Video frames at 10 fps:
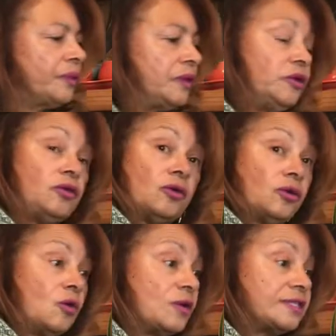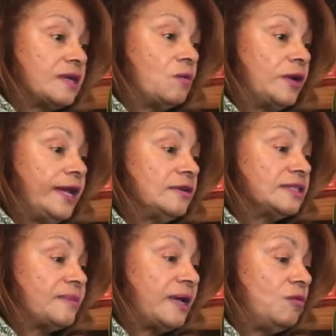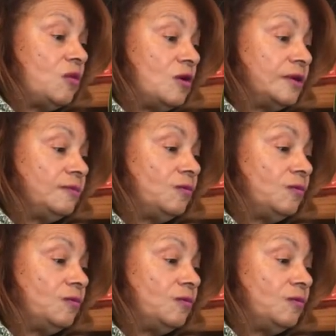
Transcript: you don't know what someone else might want.